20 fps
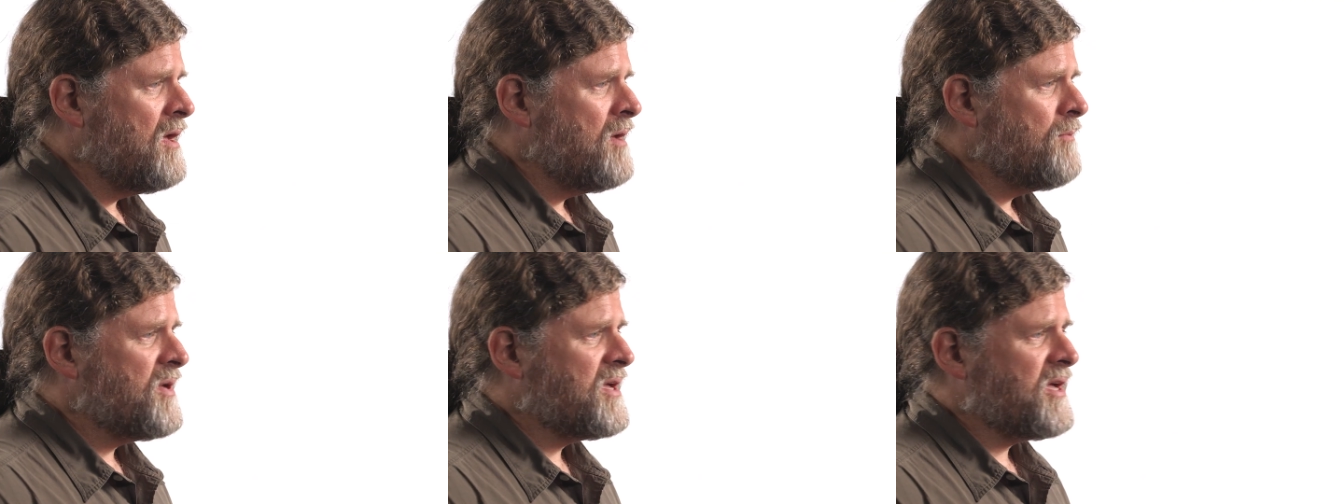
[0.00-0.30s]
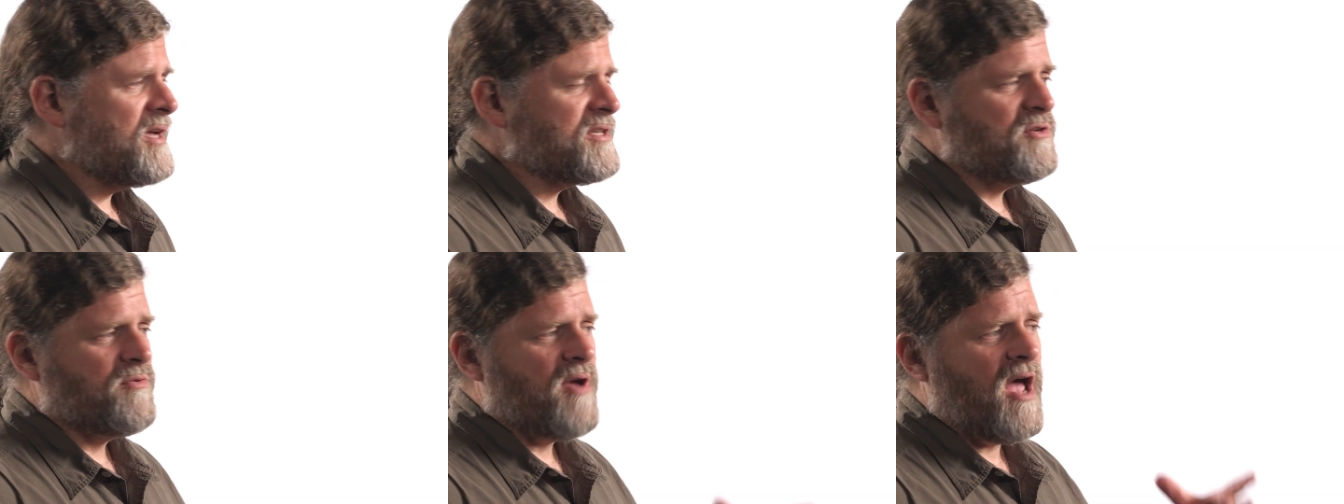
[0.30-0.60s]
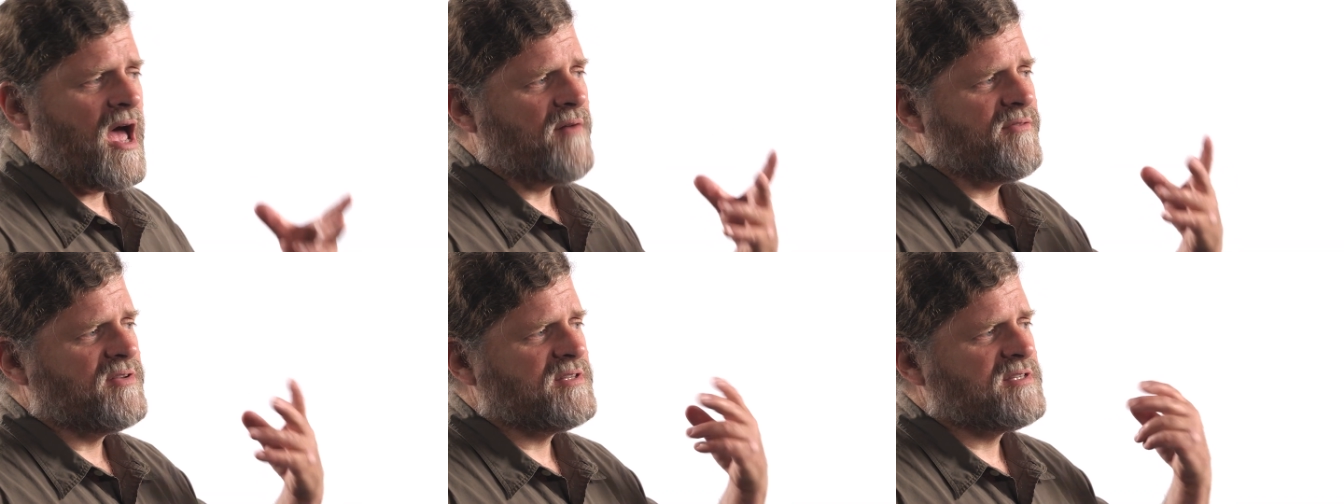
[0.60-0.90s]
because you
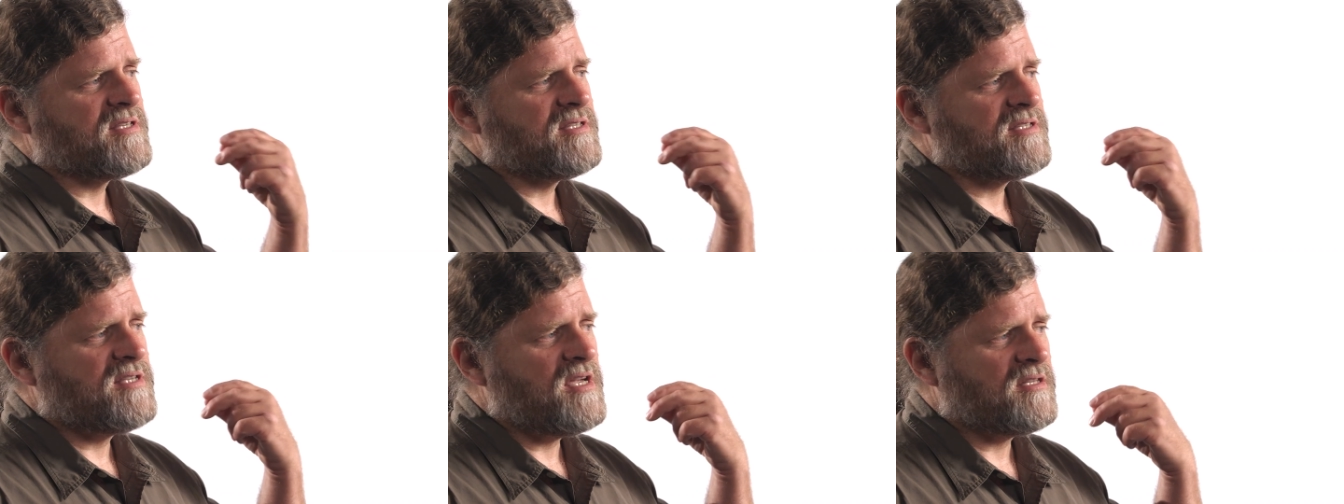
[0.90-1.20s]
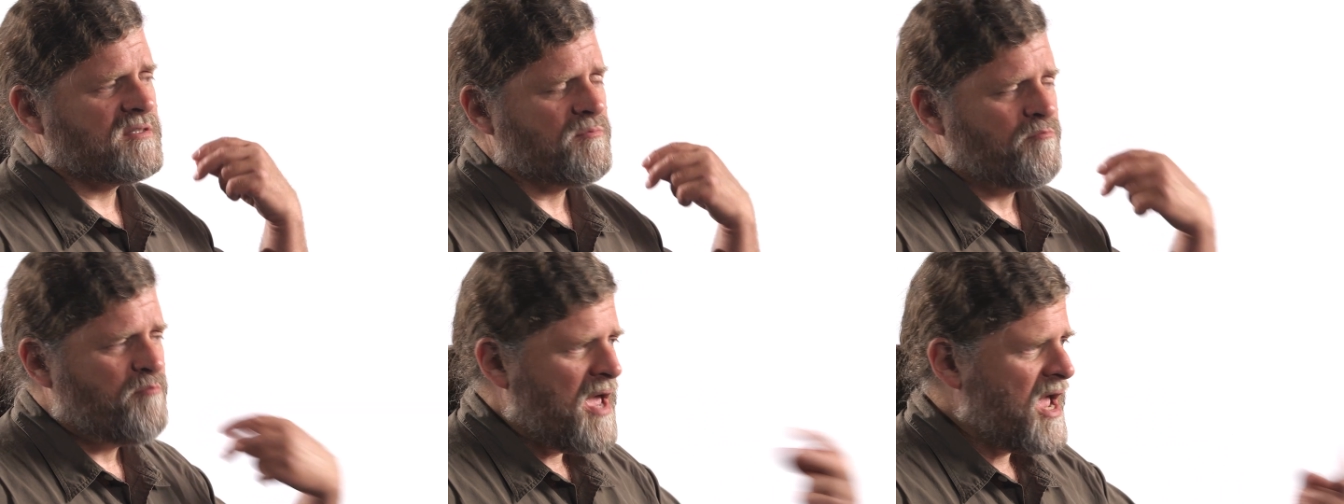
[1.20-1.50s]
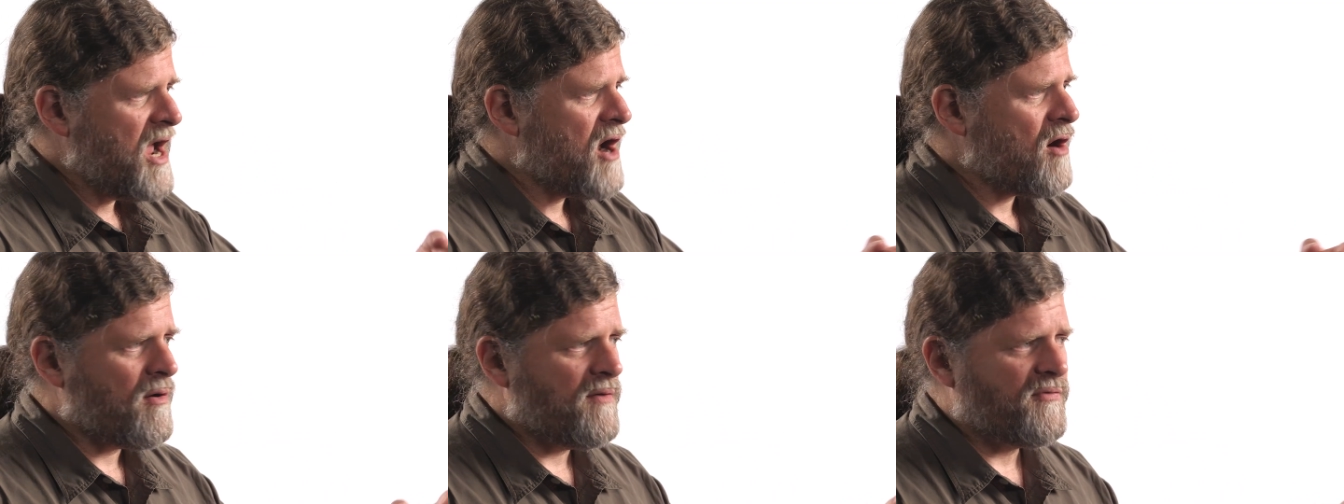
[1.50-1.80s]
have a distinct
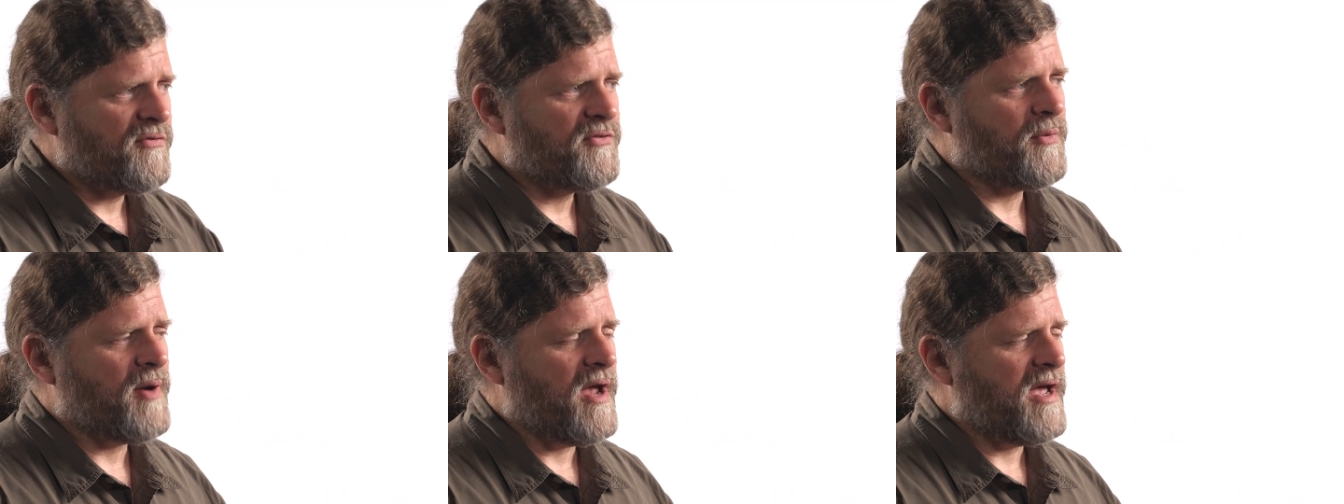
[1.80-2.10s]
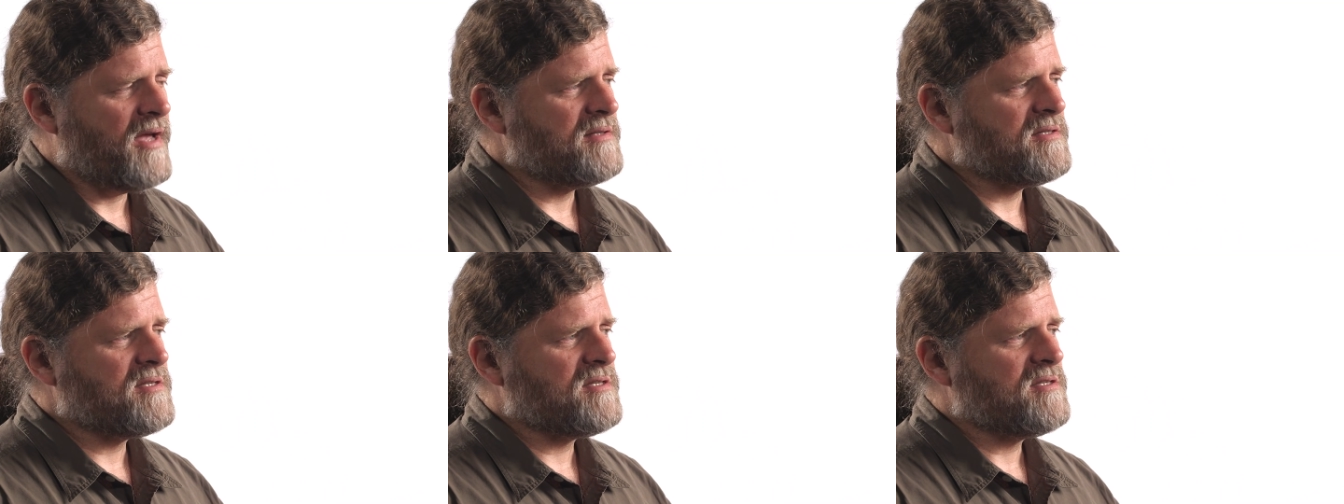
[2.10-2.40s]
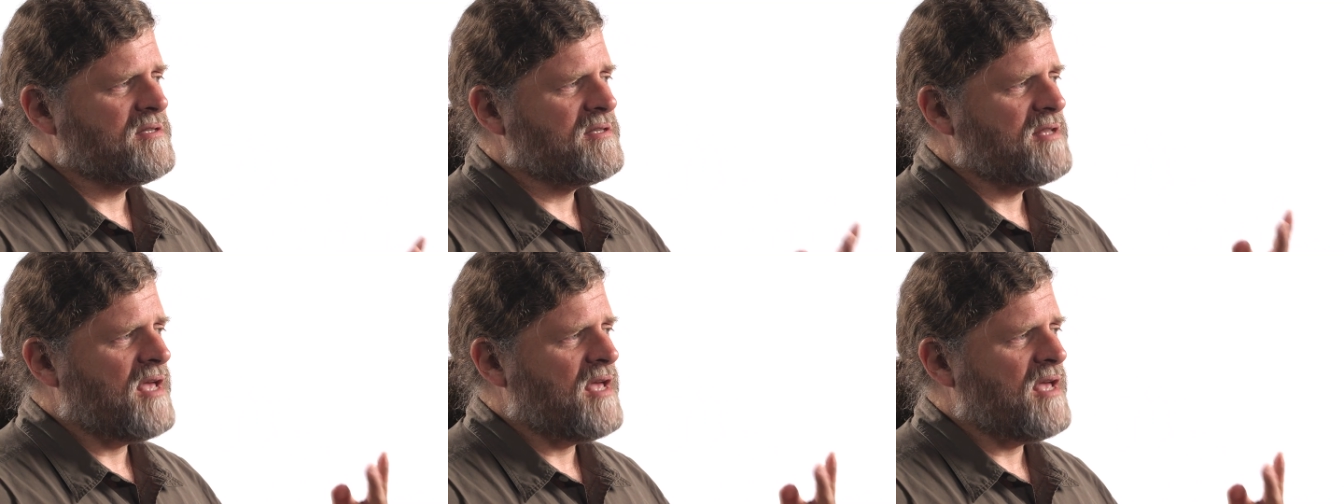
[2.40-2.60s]
pair of threads